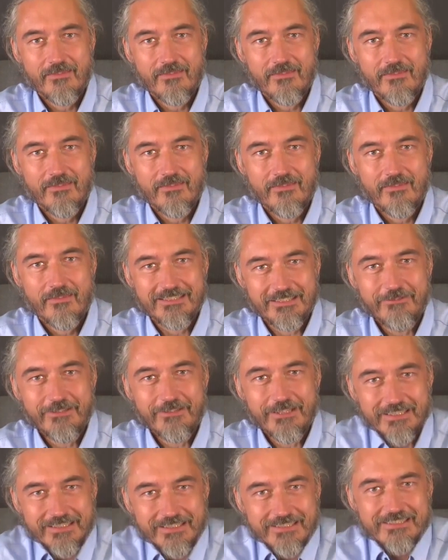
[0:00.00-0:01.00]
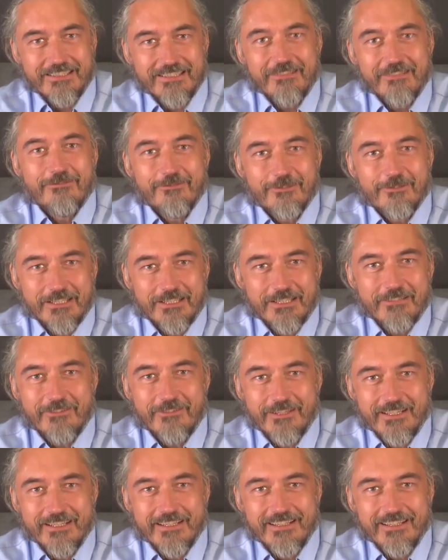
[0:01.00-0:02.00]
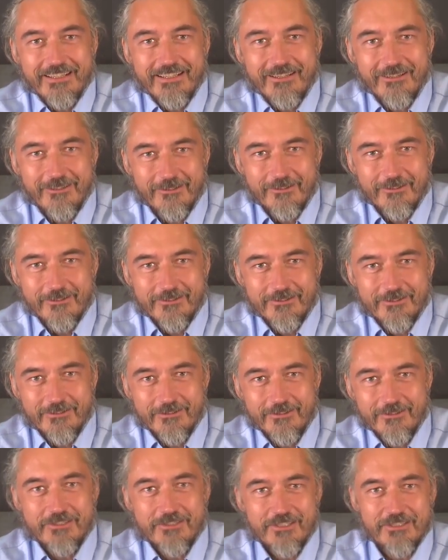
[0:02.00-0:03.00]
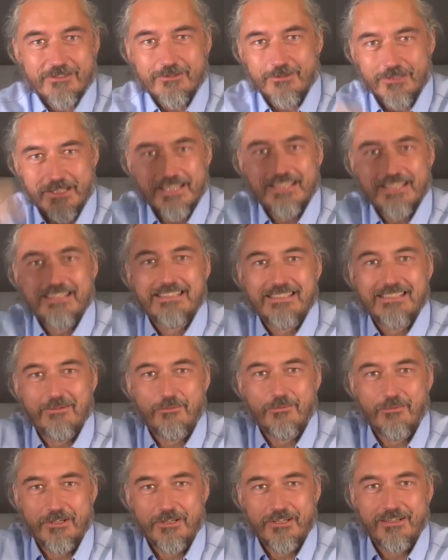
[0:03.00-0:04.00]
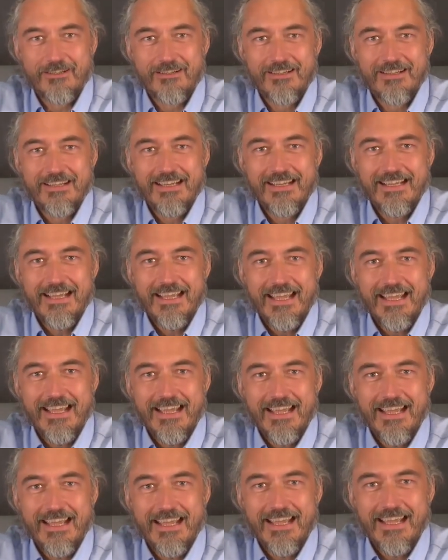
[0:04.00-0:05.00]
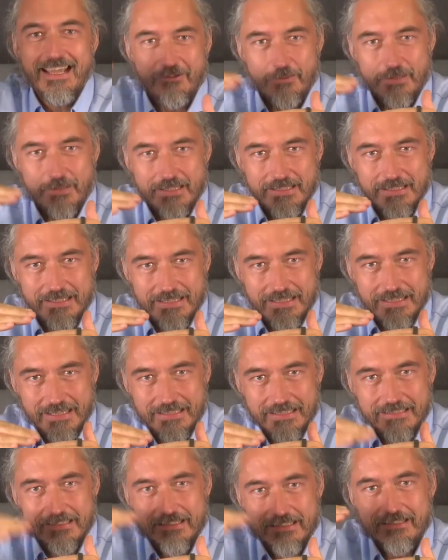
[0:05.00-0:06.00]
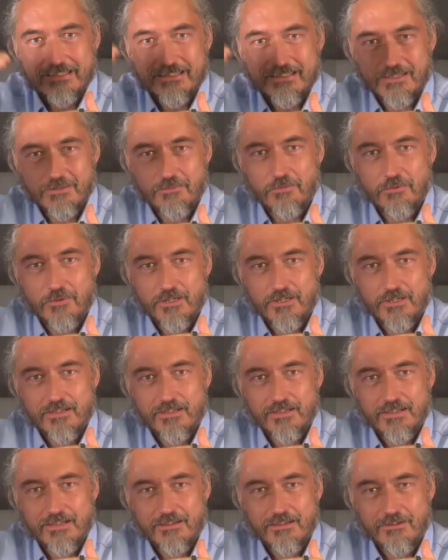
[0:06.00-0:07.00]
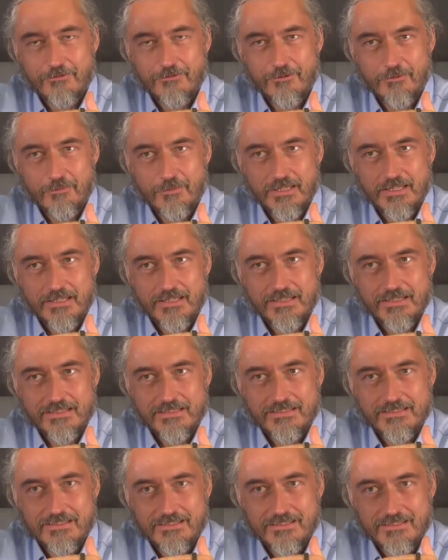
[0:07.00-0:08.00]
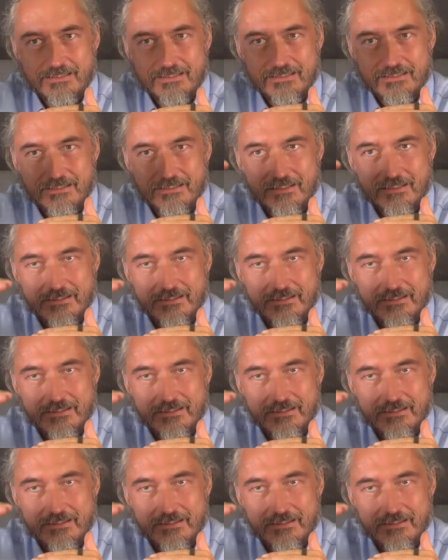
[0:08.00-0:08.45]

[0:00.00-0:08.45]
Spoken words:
Because living is there for living also, not just to get somewhere. And in a way, the getting somewhere, for me, is a